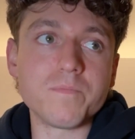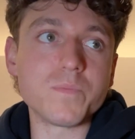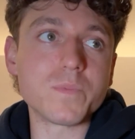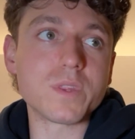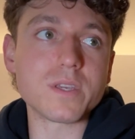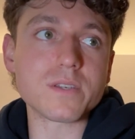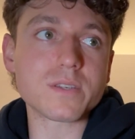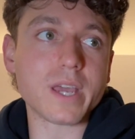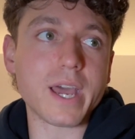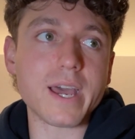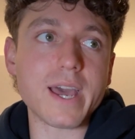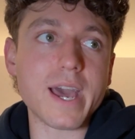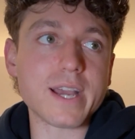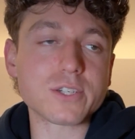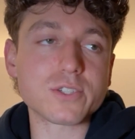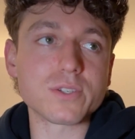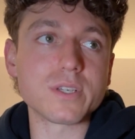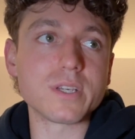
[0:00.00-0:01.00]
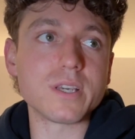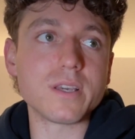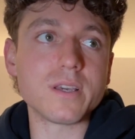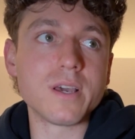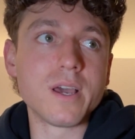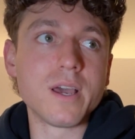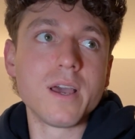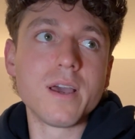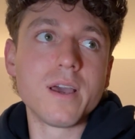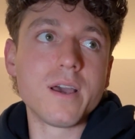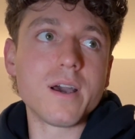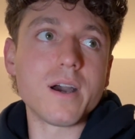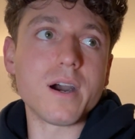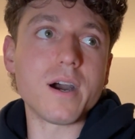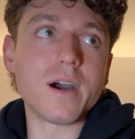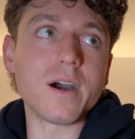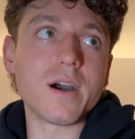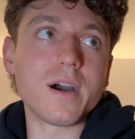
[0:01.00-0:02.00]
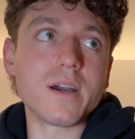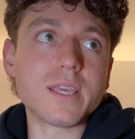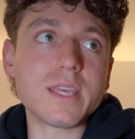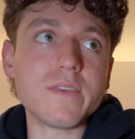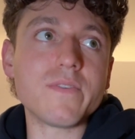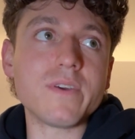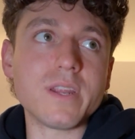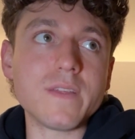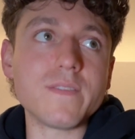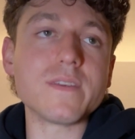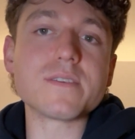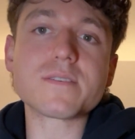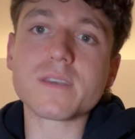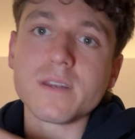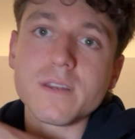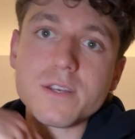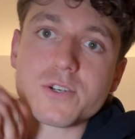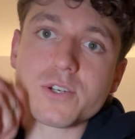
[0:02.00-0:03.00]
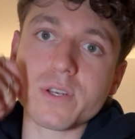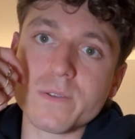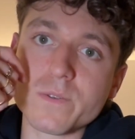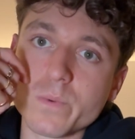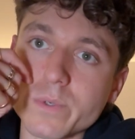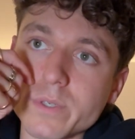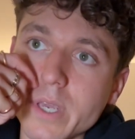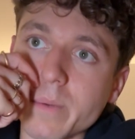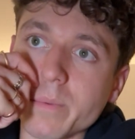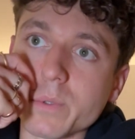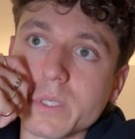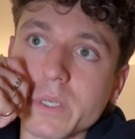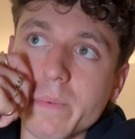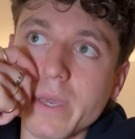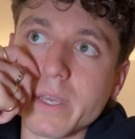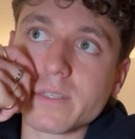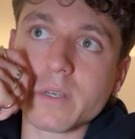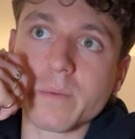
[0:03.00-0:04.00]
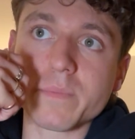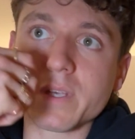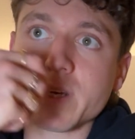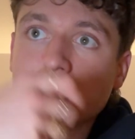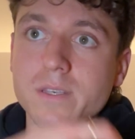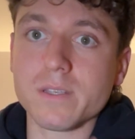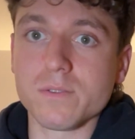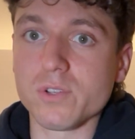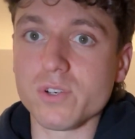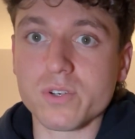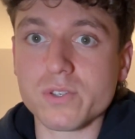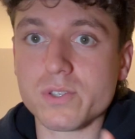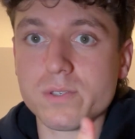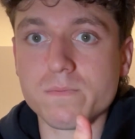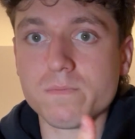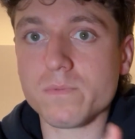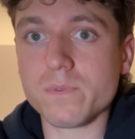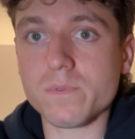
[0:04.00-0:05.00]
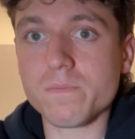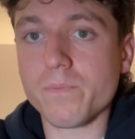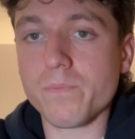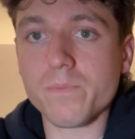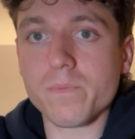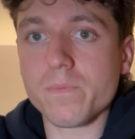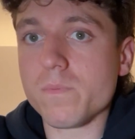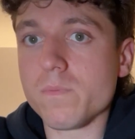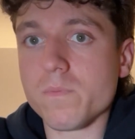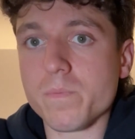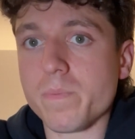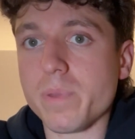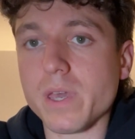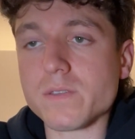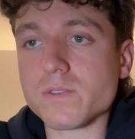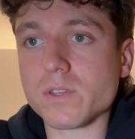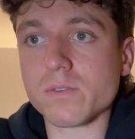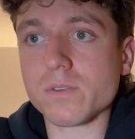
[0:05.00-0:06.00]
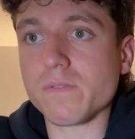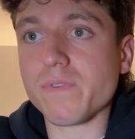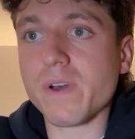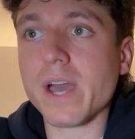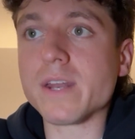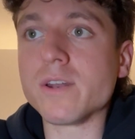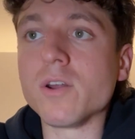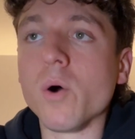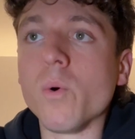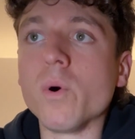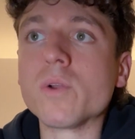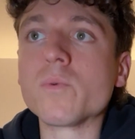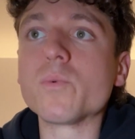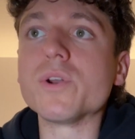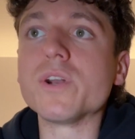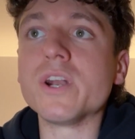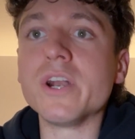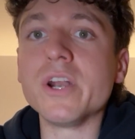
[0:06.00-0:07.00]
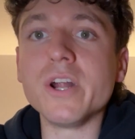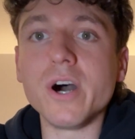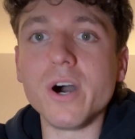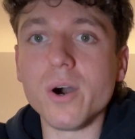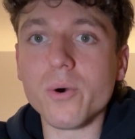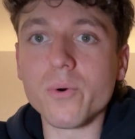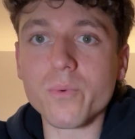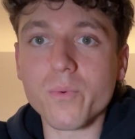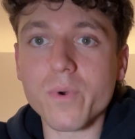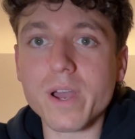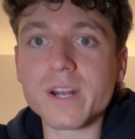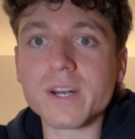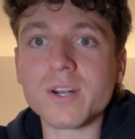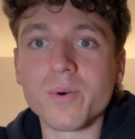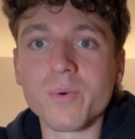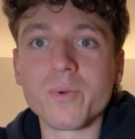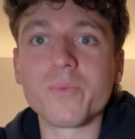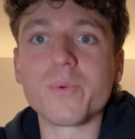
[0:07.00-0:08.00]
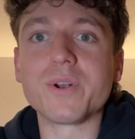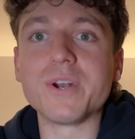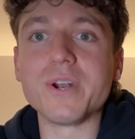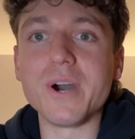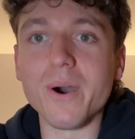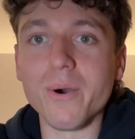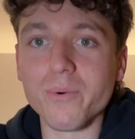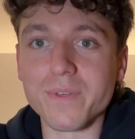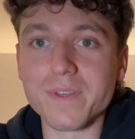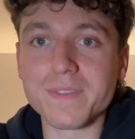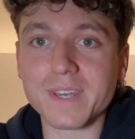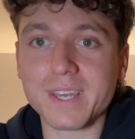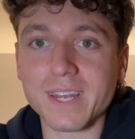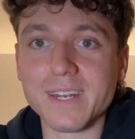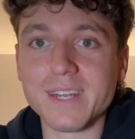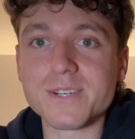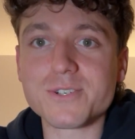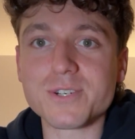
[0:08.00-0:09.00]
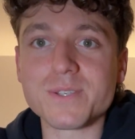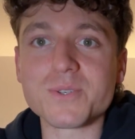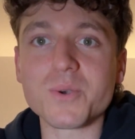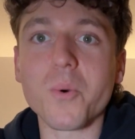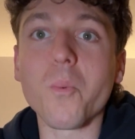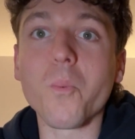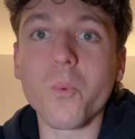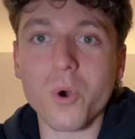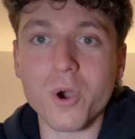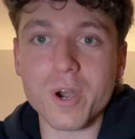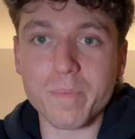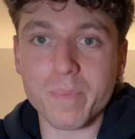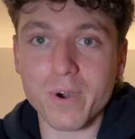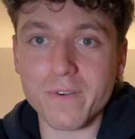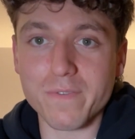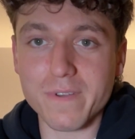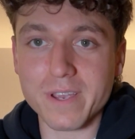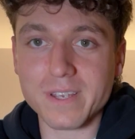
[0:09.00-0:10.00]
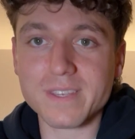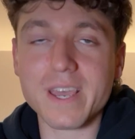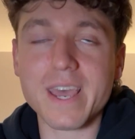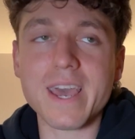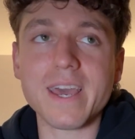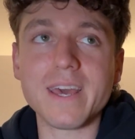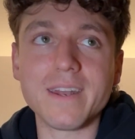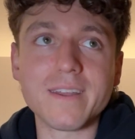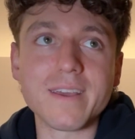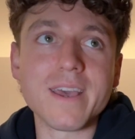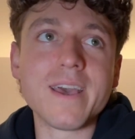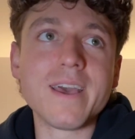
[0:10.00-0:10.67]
This guy actually, even in these conditions, was able to make something that looks basically fine. No one would know, right? No one would know that the conditions weren't perfect. And